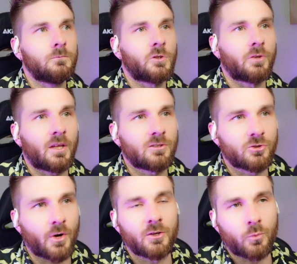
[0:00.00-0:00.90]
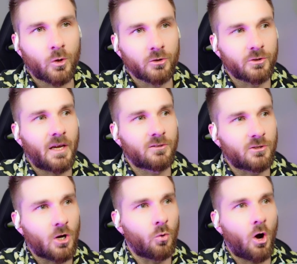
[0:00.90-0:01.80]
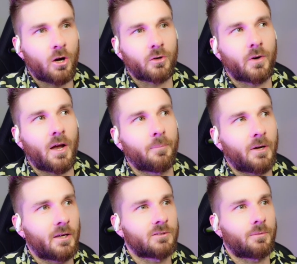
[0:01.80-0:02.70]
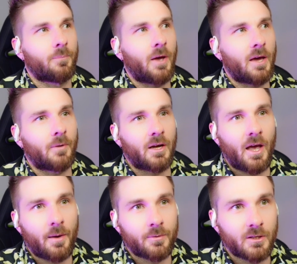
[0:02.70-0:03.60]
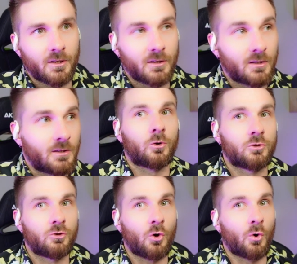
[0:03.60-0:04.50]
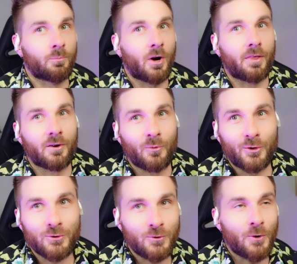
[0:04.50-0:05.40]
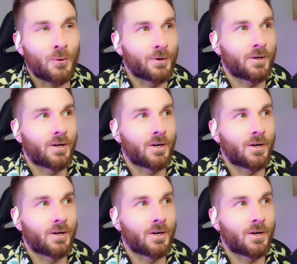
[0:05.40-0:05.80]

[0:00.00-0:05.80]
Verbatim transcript: Dude, that's a strange world. You can't just go walking around, man. Something bad might happen here. What you doing, brother? What you doing?